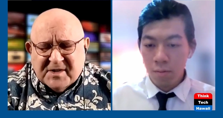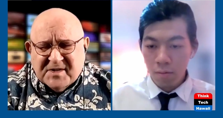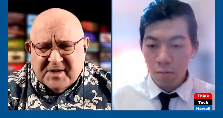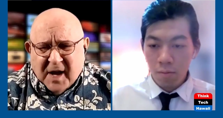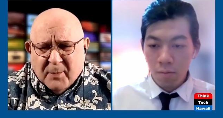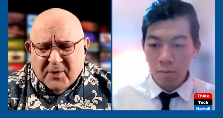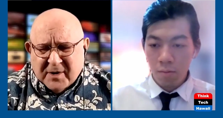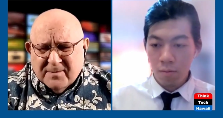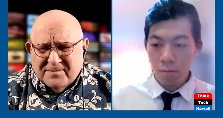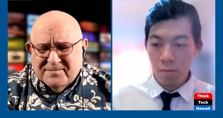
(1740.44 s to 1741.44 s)
Speaker 1: to stop it?
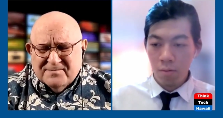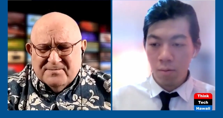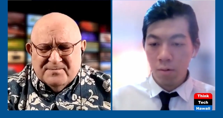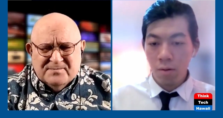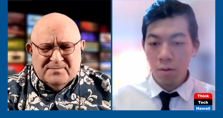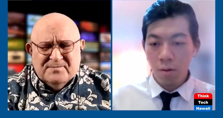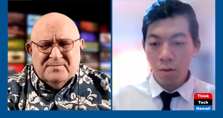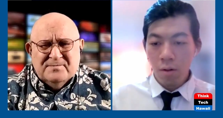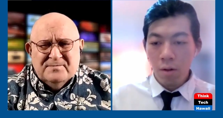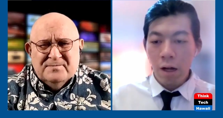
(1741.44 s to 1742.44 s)

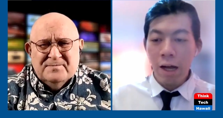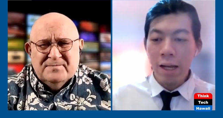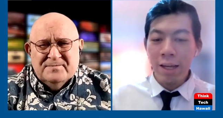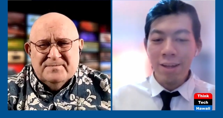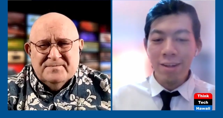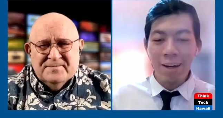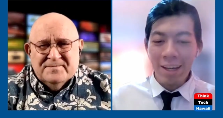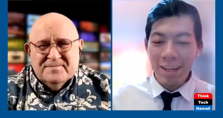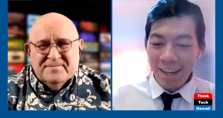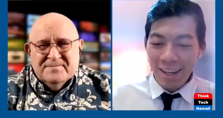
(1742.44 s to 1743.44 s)
Speaker 2: I
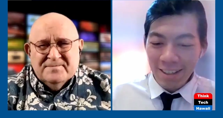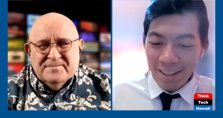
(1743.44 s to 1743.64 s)
I can't